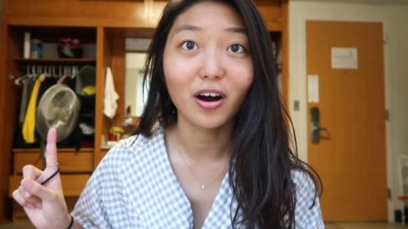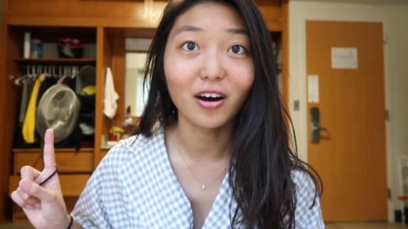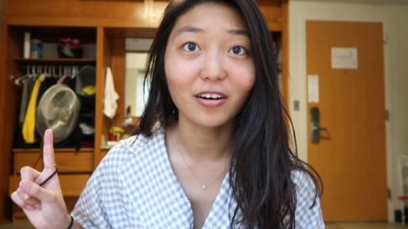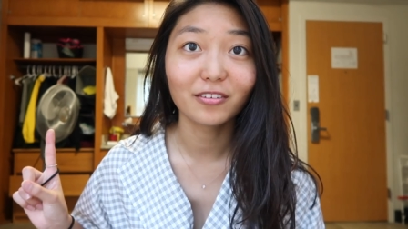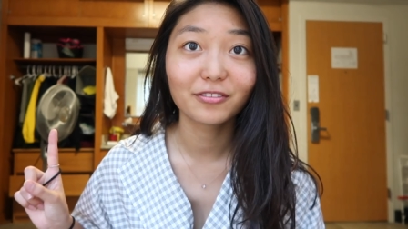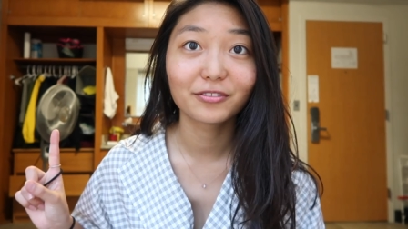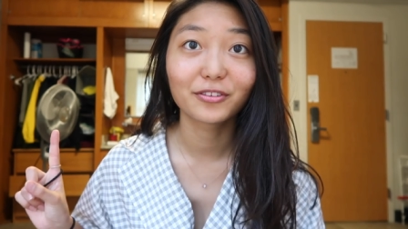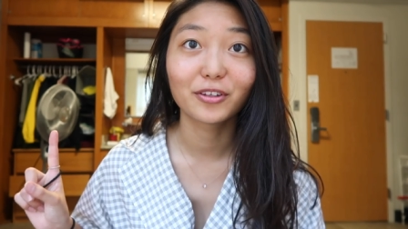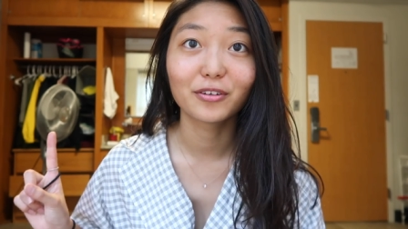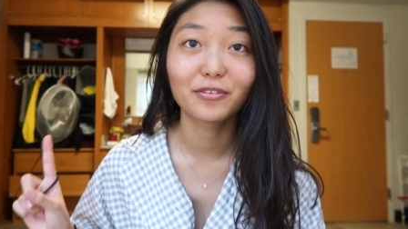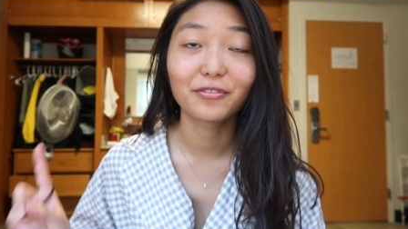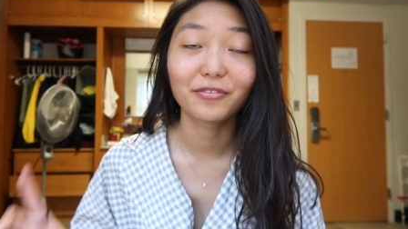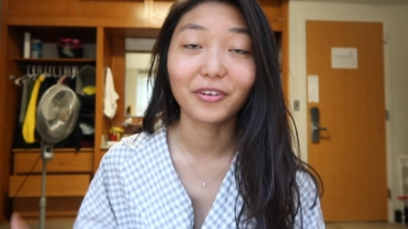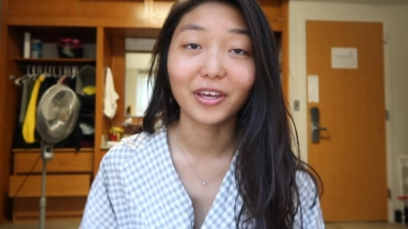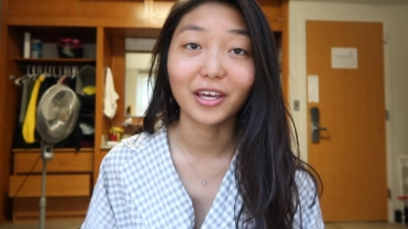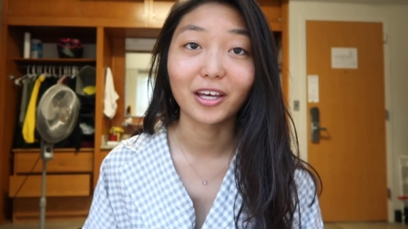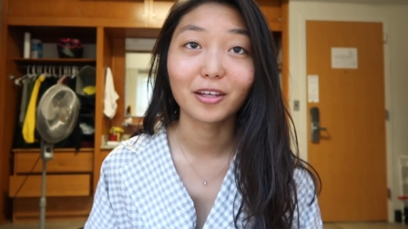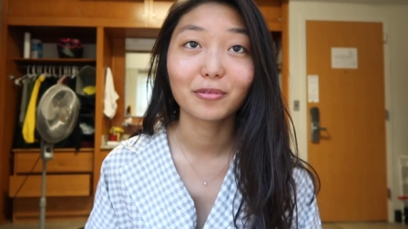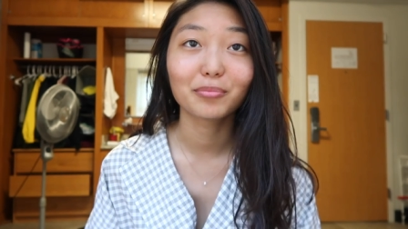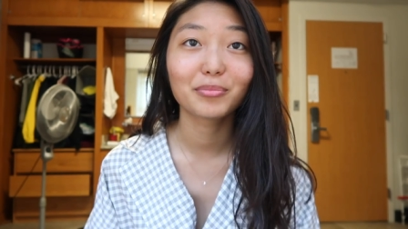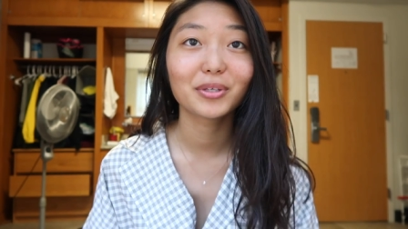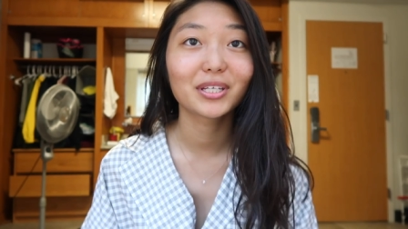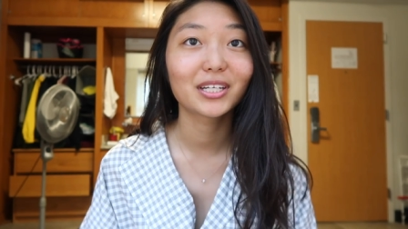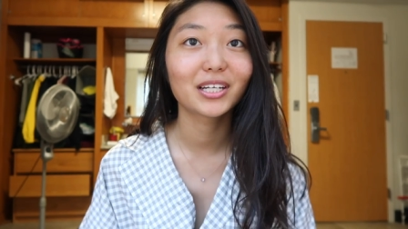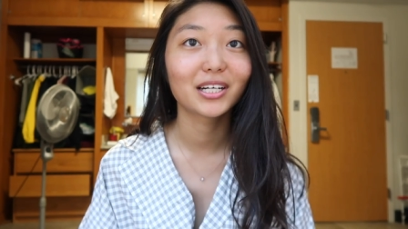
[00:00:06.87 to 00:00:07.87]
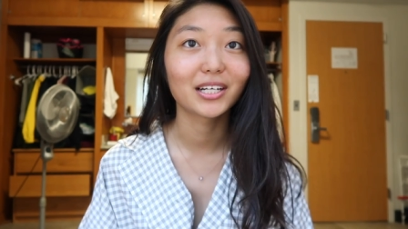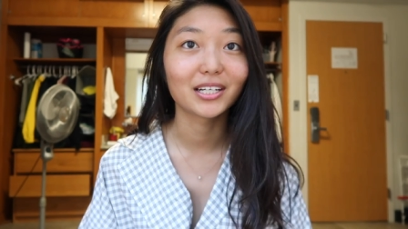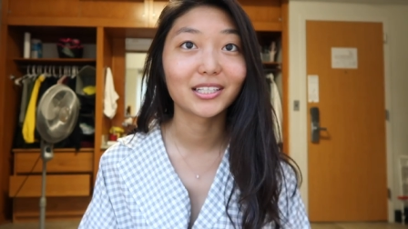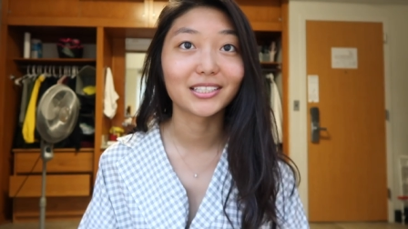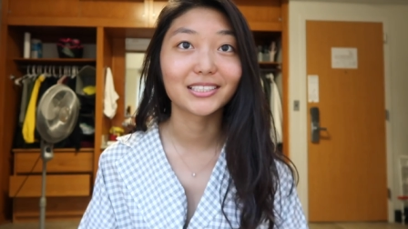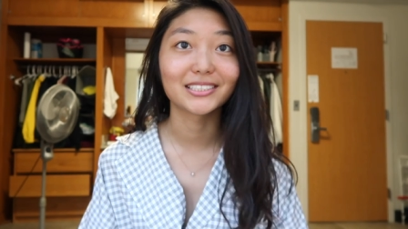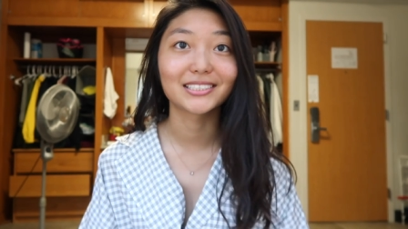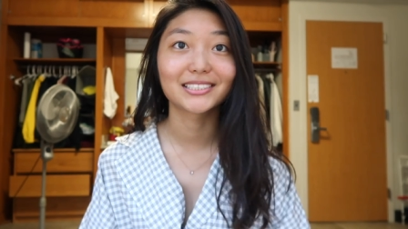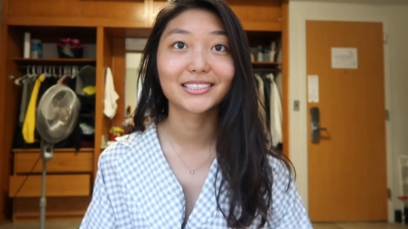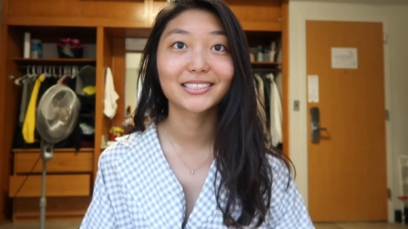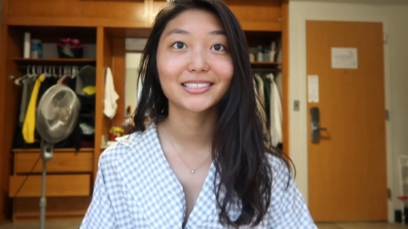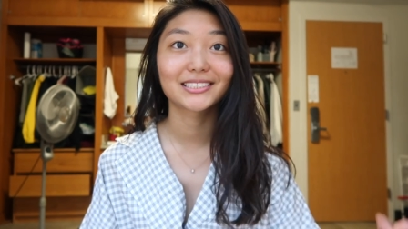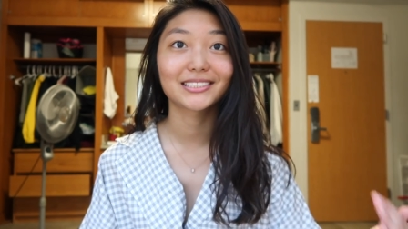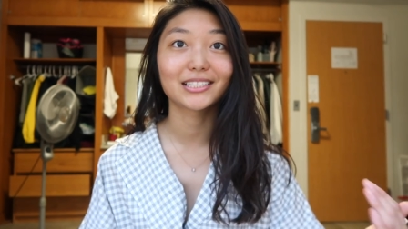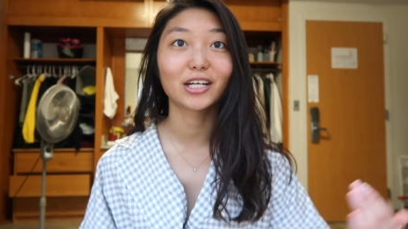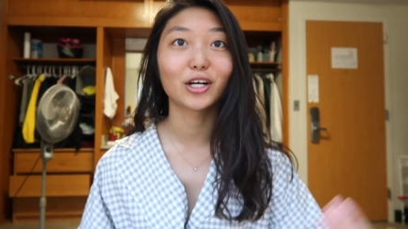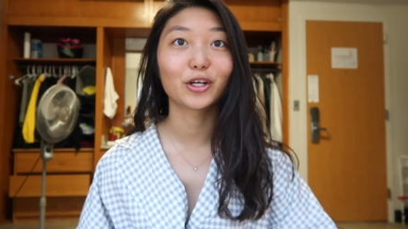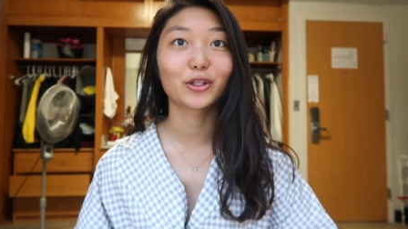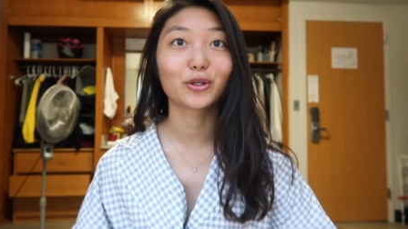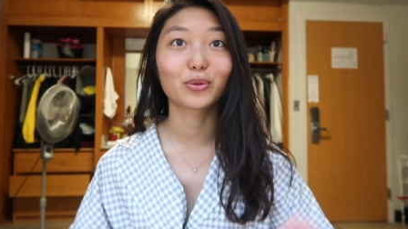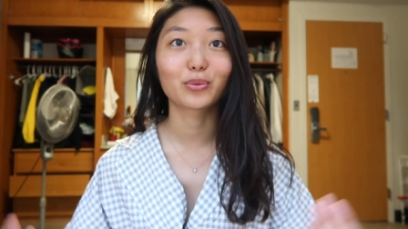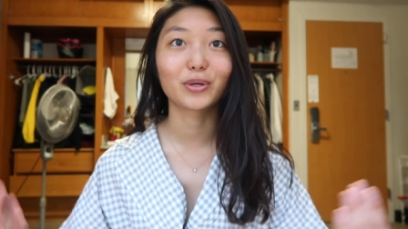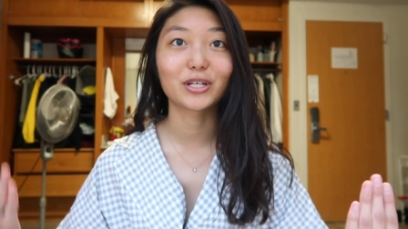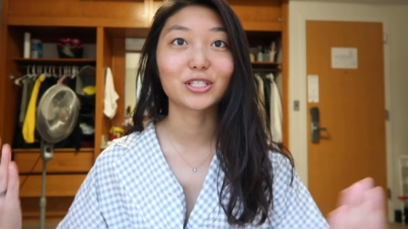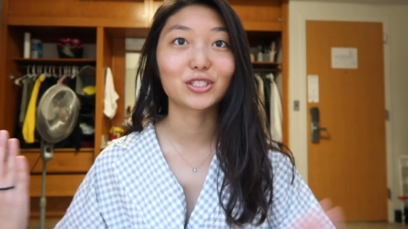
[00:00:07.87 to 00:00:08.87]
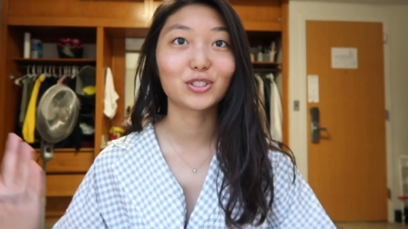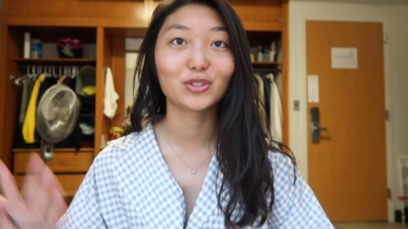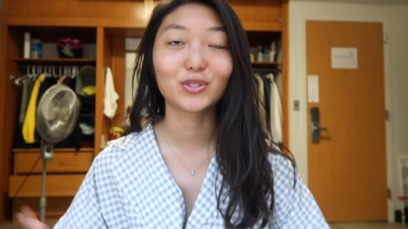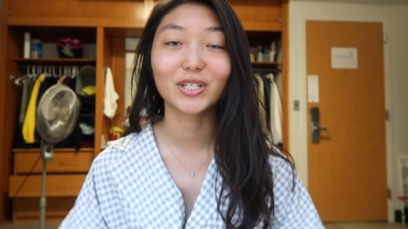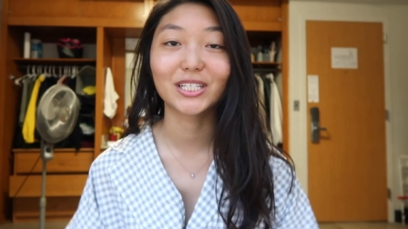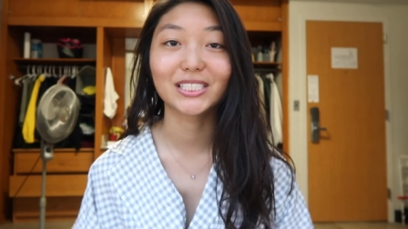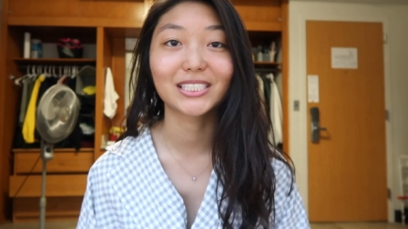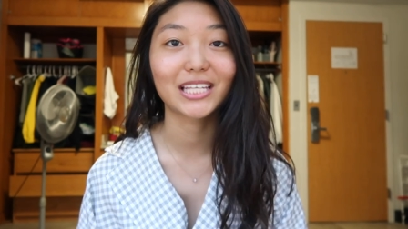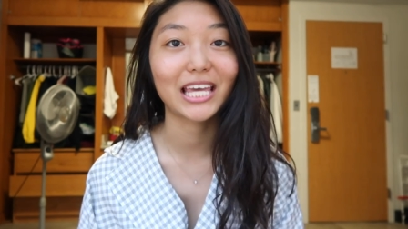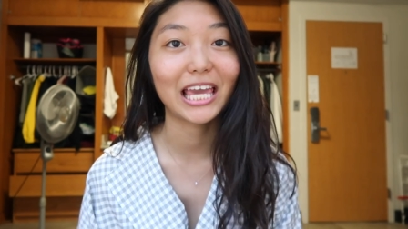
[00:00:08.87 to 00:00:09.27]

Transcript: off the fan because otherwise you guys